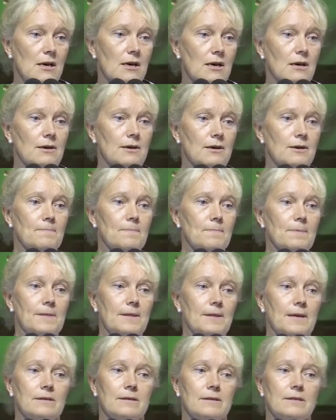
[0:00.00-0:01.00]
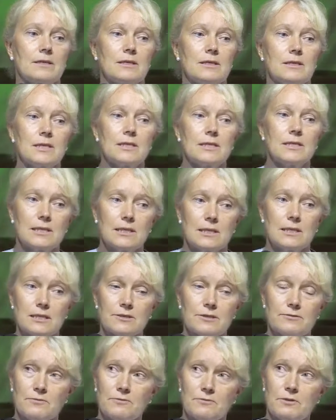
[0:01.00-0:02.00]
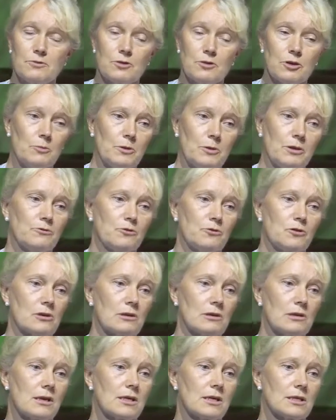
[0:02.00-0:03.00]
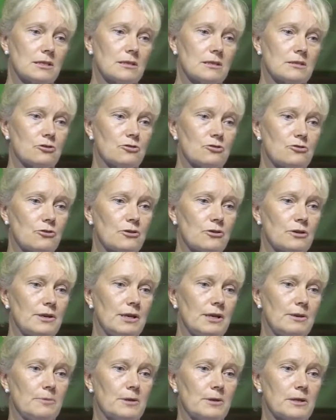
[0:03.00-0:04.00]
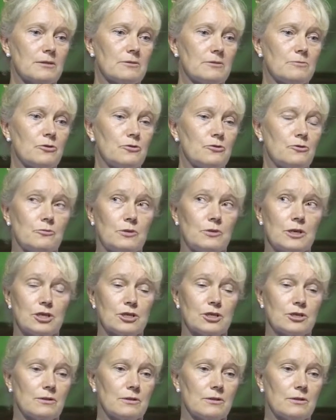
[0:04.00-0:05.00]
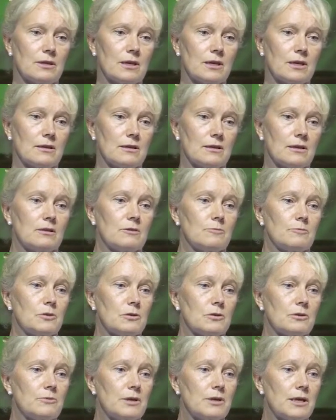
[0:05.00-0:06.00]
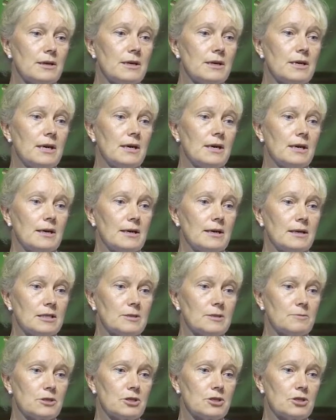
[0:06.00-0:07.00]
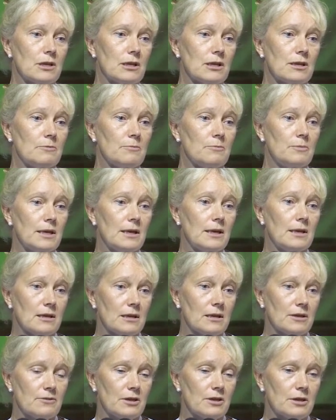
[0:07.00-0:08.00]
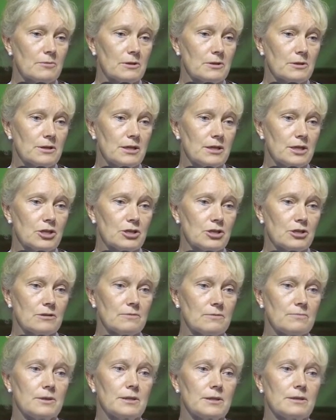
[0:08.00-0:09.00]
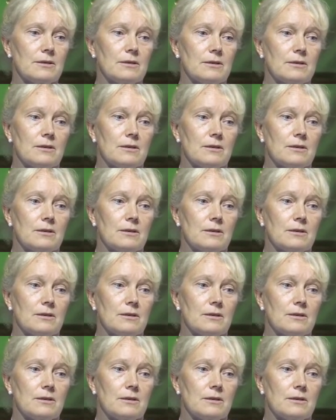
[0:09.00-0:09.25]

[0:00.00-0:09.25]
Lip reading: The S53P4 glass has a stronger impact on bone formation than the polymer, especially in the beginning of the implantation, but